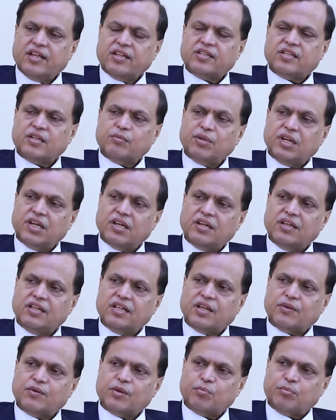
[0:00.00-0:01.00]
Similarly,
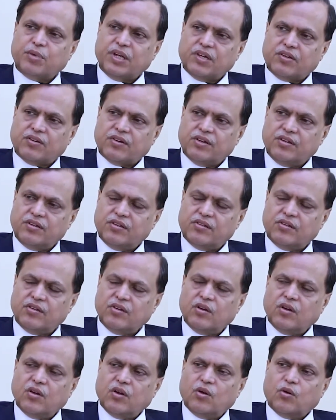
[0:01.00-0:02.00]
there were patients
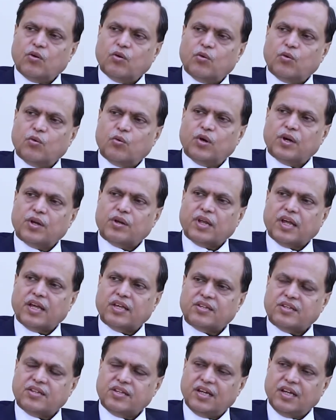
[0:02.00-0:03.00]
who were
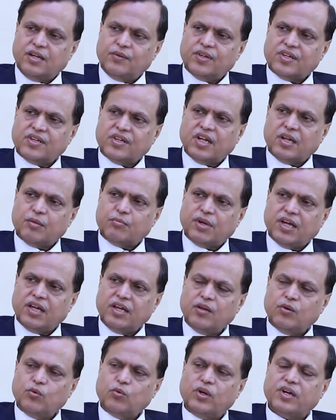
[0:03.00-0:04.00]
S T elevation M
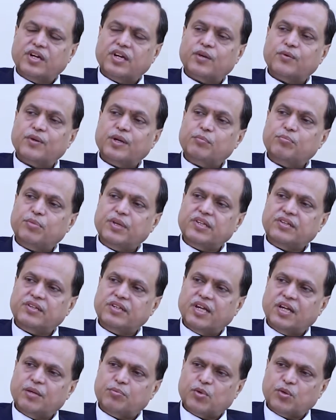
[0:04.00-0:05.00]
I who underwent P
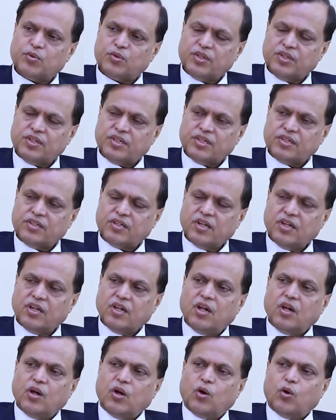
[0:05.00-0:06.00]
C I procedures.
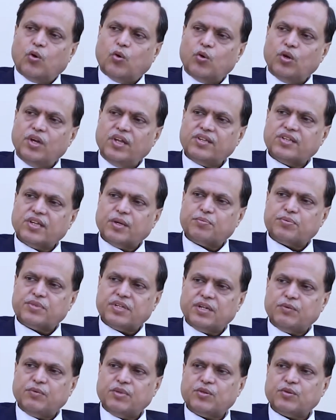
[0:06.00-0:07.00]
Only
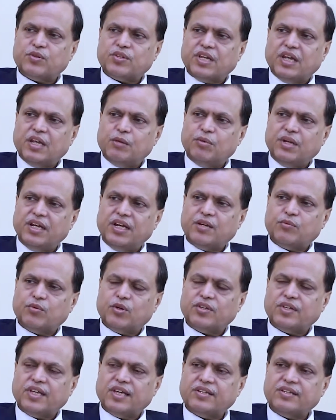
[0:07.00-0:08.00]
subset which was eliminated
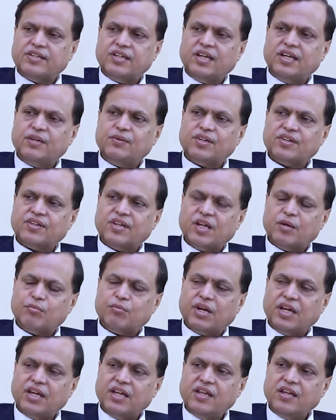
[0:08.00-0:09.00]
was S T elevation
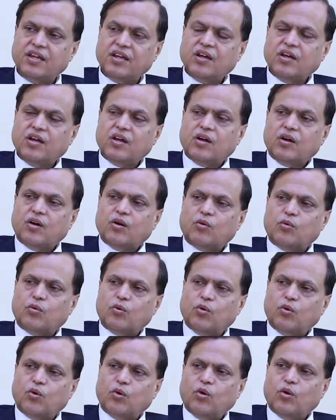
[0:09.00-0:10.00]
M I
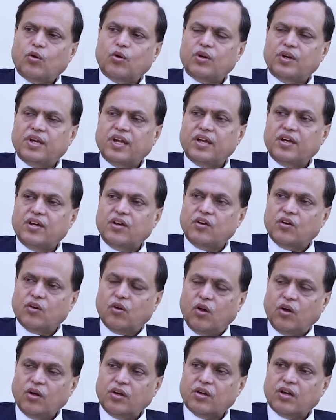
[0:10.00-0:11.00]
who did
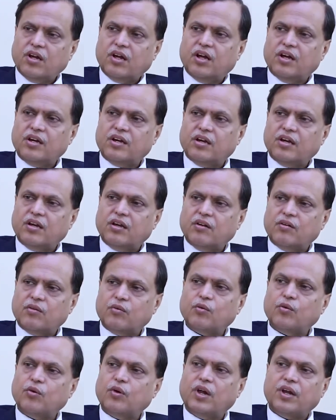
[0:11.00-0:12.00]
not,
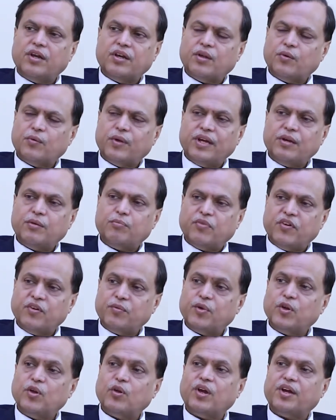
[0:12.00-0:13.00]
who underwent
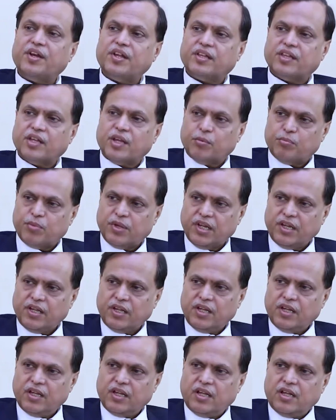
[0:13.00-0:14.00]
fibrinolytic therapy.
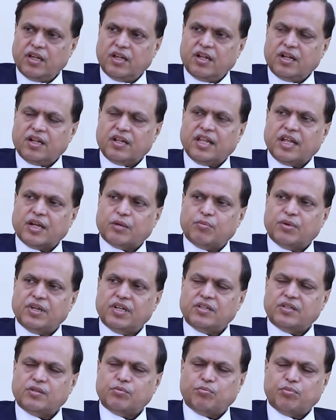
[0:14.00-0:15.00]
That
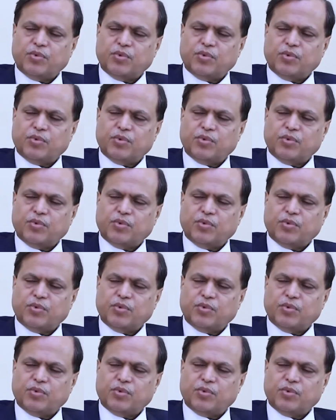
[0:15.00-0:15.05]
means